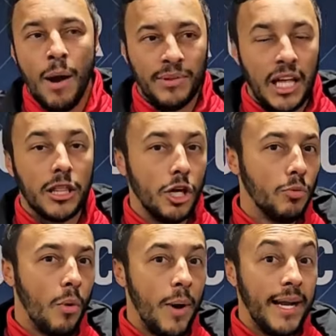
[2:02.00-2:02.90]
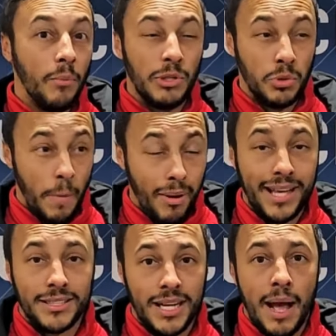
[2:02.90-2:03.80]
And when that third one went in, which was a
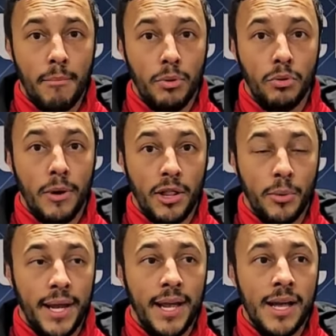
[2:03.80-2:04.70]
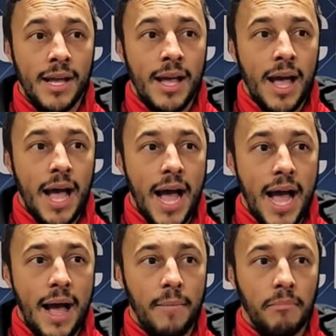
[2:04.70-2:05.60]
blatant handball, by the way,
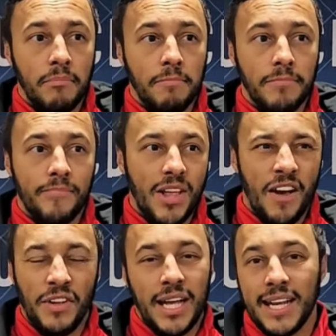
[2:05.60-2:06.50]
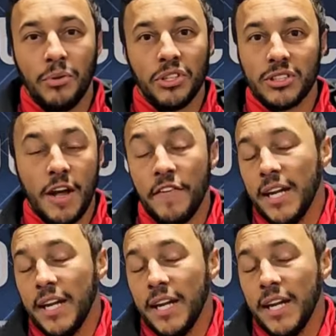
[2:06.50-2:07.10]
I think that killed us.